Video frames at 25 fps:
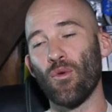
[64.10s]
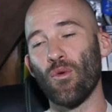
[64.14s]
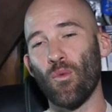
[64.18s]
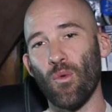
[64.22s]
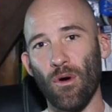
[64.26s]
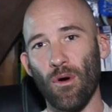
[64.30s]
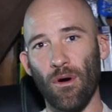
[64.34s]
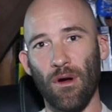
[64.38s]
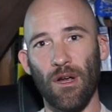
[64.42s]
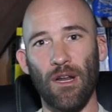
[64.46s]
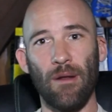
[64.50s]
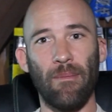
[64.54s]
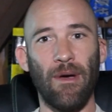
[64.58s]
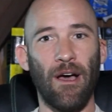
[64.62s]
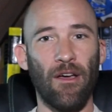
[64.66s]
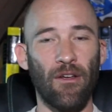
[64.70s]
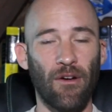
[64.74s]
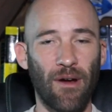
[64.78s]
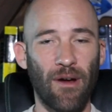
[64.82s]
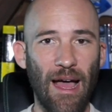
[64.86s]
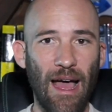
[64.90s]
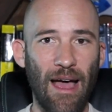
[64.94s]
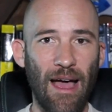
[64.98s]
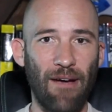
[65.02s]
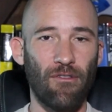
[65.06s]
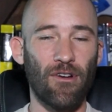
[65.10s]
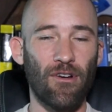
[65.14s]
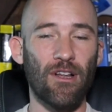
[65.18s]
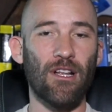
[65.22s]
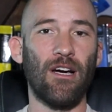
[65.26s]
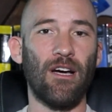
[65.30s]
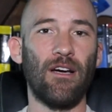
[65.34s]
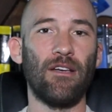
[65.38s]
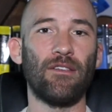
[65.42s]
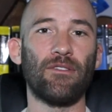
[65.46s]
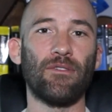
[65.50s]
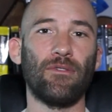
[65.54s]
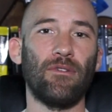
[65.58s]
worried about your average
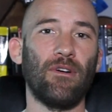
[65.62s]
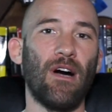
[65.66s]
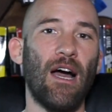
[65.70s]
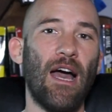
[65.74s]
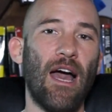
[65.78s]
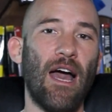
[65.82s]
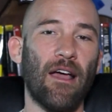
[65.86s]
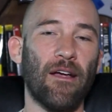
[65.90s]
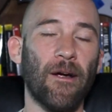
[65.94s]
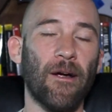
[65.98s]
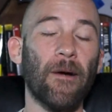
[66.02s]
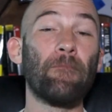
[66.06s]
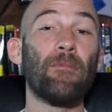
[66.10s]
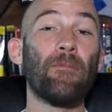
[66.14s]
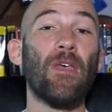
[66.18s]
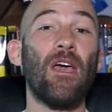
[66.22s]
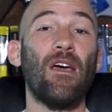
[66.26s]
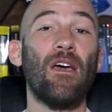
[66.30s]
high school hacker.